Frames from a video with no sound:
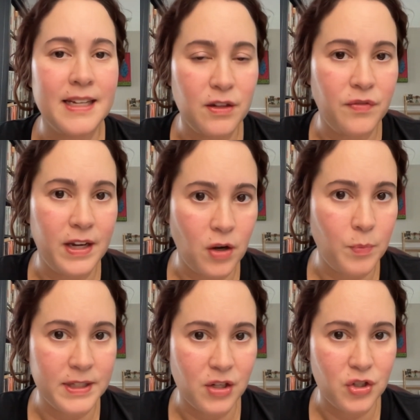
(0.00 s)
defend our
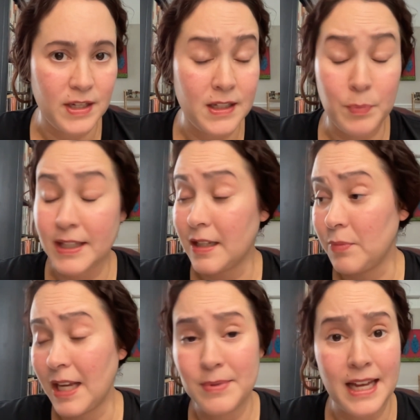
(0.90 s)
positions, but
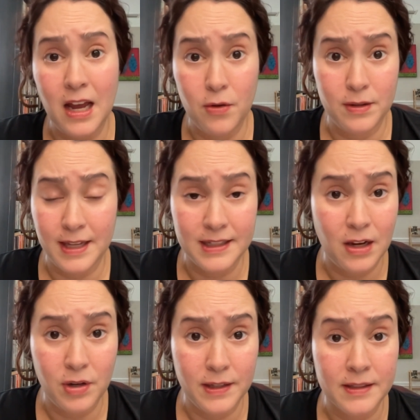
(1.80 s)
sometimes that's
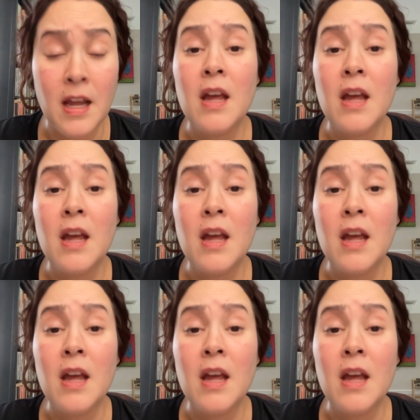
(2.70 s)
how it is.